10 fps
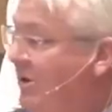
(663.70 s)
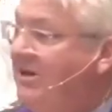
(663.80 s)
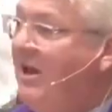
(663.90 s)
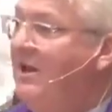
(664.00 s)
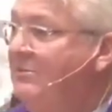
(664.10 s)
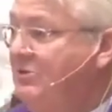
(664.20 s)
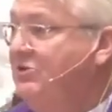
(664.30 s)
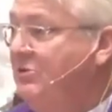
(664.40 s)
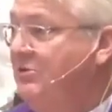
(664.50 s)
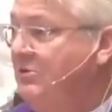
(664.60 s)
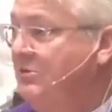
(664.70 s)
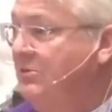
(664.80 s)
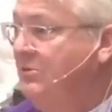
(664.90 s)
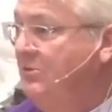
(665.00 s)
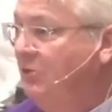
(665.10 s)
Three times.
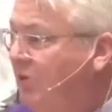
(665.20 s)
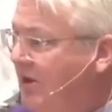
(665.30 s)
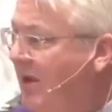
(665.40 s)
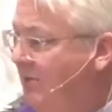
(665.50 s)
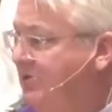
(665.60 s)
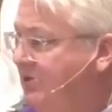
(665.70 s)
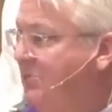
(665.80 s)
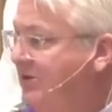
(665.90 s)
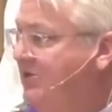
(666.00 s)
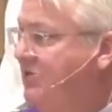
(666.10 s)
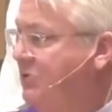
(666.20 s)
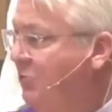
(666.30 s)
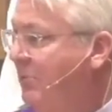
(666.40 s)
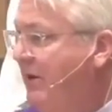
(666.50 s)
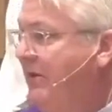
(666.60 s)
This message
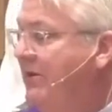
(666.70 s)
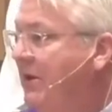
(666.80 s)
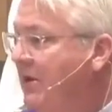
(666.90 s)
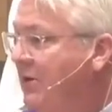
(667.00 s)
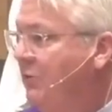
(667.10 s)
is repeated